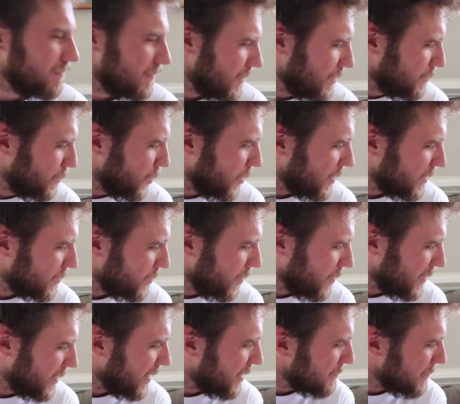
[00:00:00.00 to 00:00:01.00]
the mornings
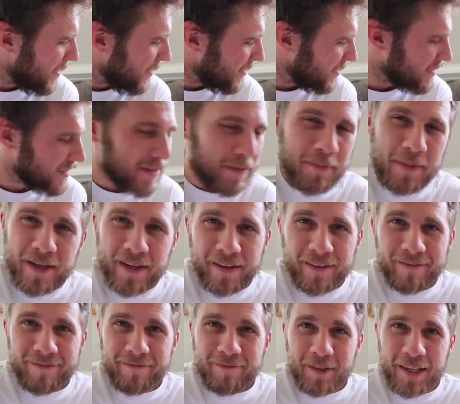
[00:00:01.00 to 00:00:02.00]
where we let Mary sleep
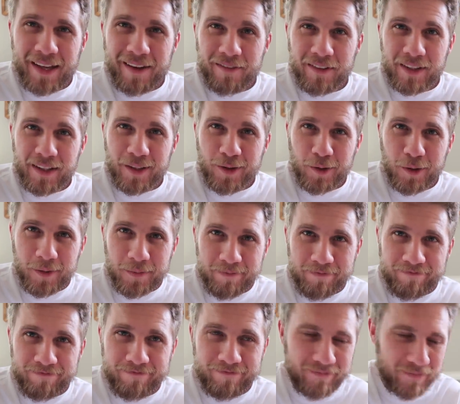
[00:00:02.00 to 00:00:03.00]
in, we have a little,
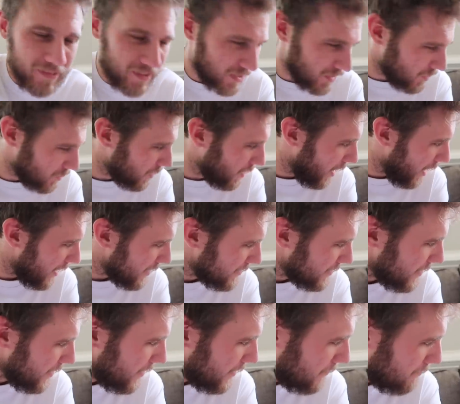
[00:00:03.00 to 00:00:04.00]
little guy
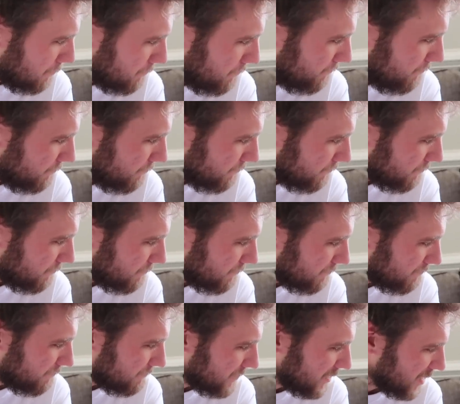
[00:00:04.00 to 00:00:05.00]
time.
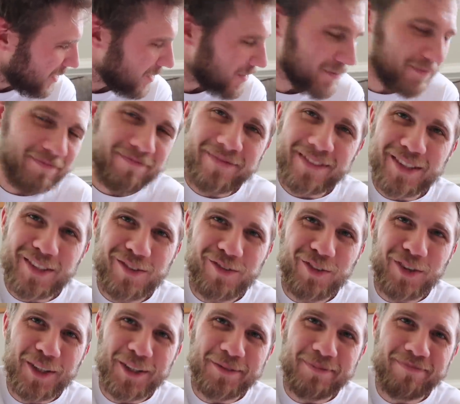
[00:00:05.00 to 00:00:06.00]
So it's
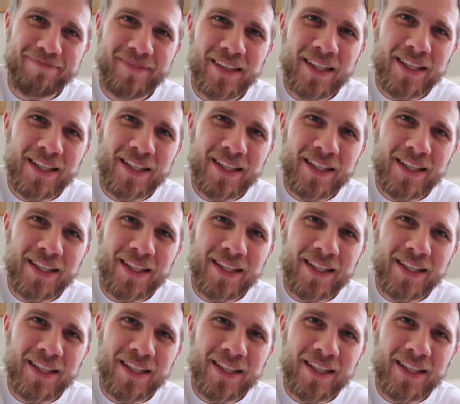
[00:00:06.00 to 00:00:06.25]
fun.